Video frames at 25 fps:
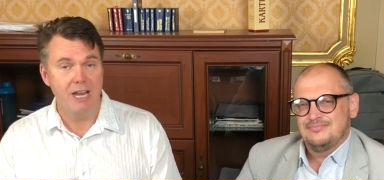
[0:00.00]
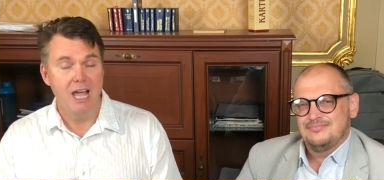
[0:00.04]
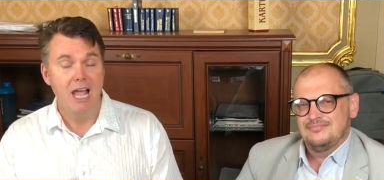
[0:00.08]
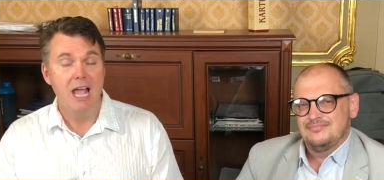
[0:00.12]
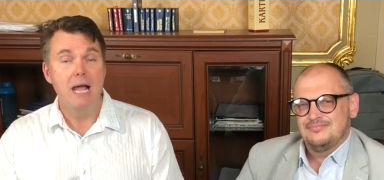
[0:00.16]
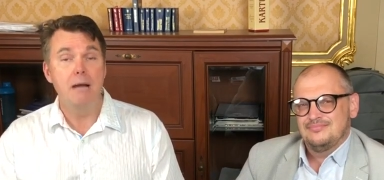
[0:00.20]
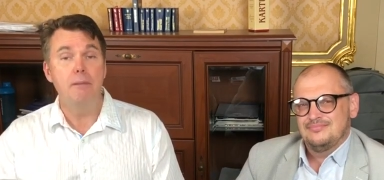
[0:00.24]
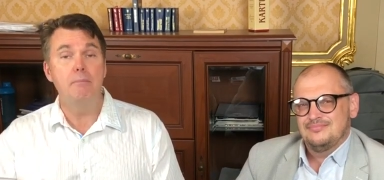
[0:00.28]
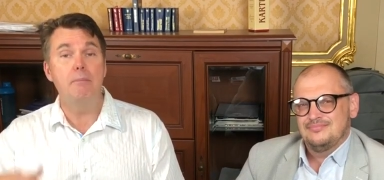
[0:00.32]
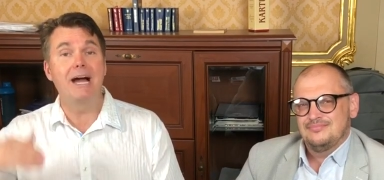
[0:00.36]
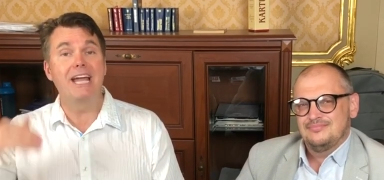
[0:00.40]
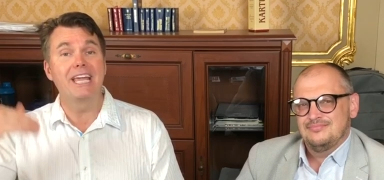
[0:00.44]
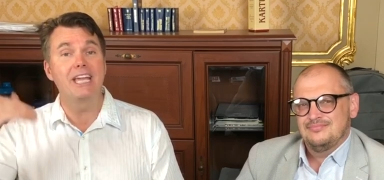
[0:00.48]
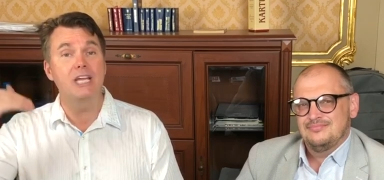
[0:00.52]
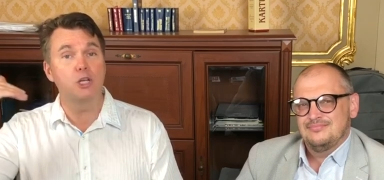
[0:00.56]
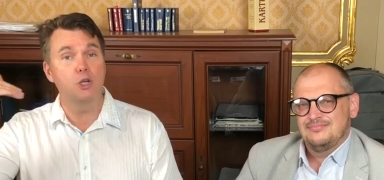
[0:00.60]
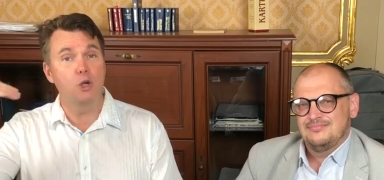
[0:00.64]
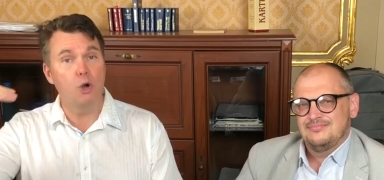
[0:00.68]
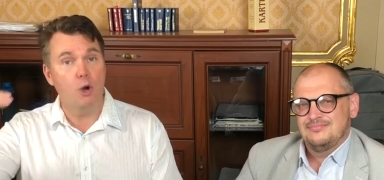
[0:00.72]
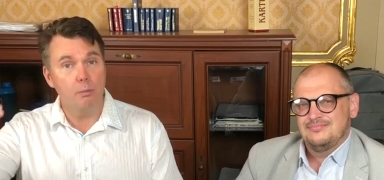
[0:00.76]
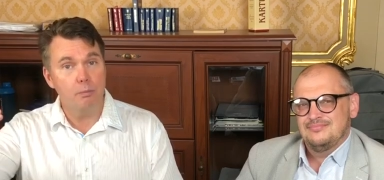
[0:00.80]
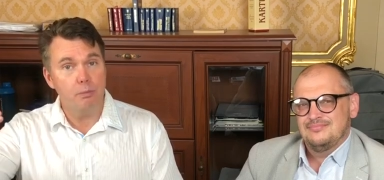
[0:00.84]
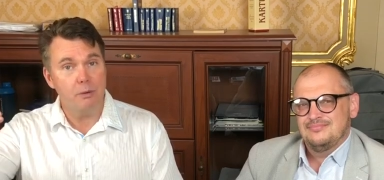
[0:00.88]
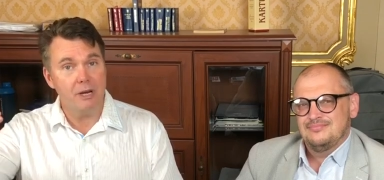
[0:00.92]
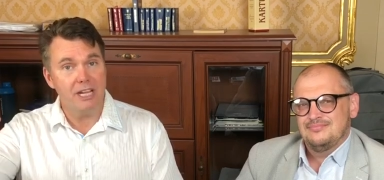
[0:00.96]
Speaker 1: by
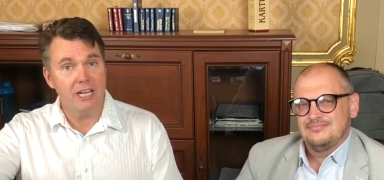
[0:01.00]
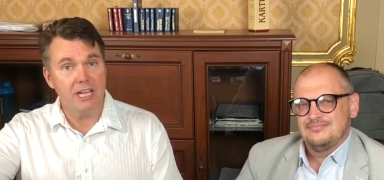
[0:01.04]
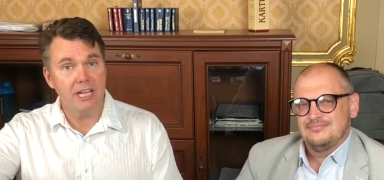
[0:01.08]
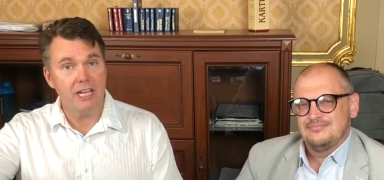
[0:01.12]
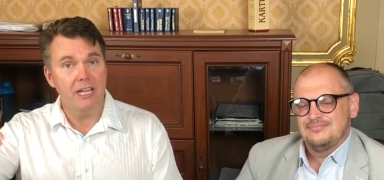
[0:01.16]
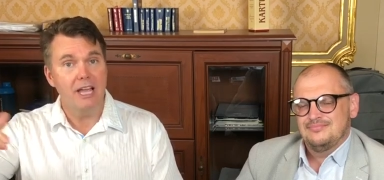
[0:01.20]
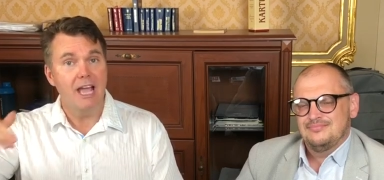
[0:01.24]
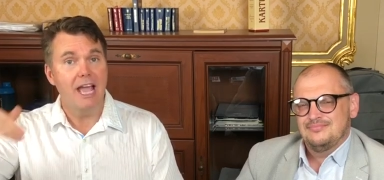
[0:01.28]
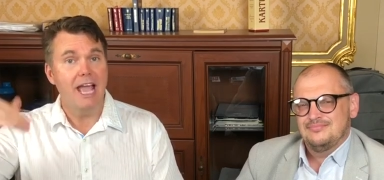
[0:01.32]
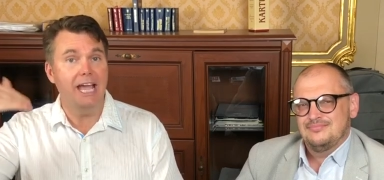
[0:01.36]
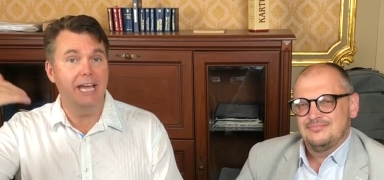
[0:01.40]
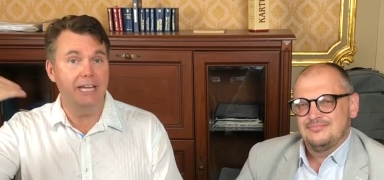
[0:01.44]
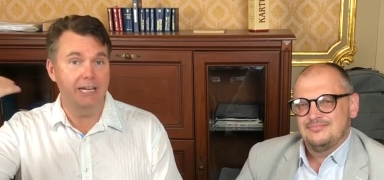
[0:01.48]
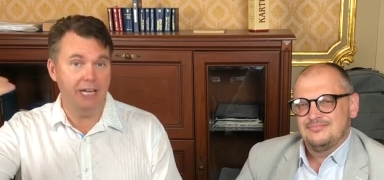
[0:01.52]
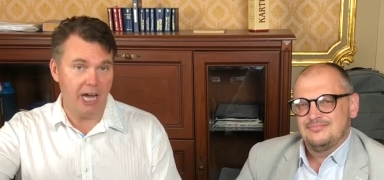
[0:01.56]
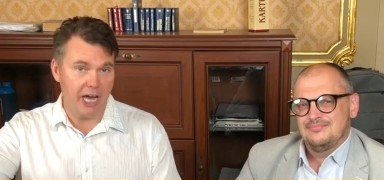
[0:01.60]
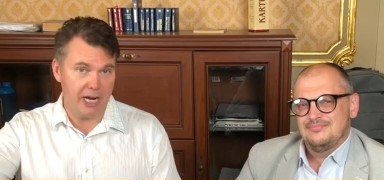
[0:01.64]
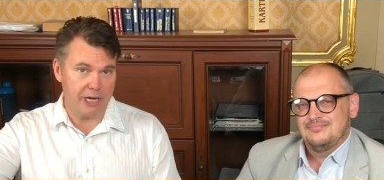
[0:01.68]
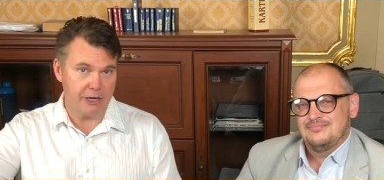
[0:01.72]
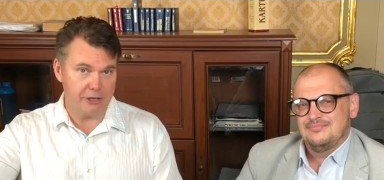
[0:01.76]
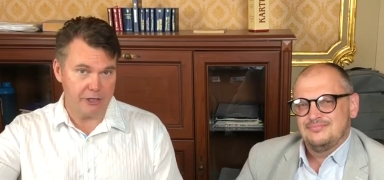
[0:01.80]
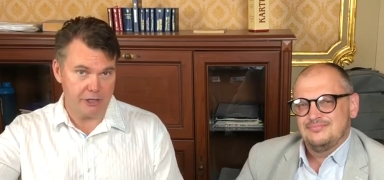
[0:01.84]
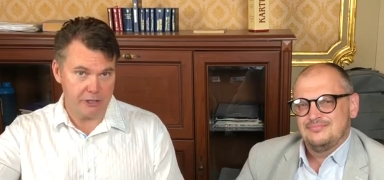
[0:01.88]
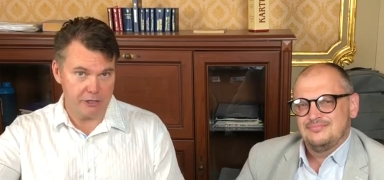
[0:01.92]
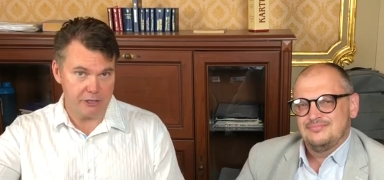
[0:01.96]
incorporating and
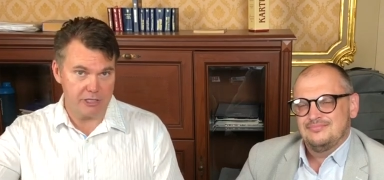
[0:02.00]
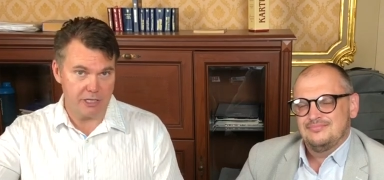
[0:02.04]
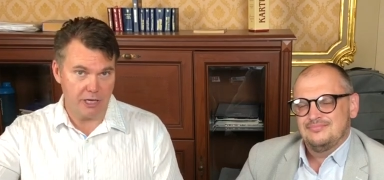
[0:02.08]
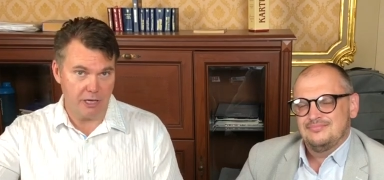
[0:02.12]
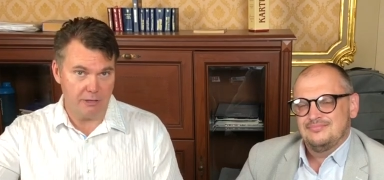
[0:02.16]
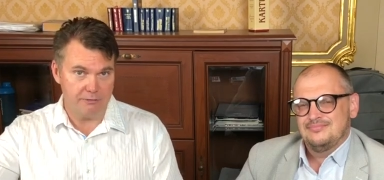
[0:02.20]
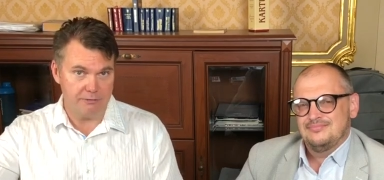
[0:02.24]
hiring yourself.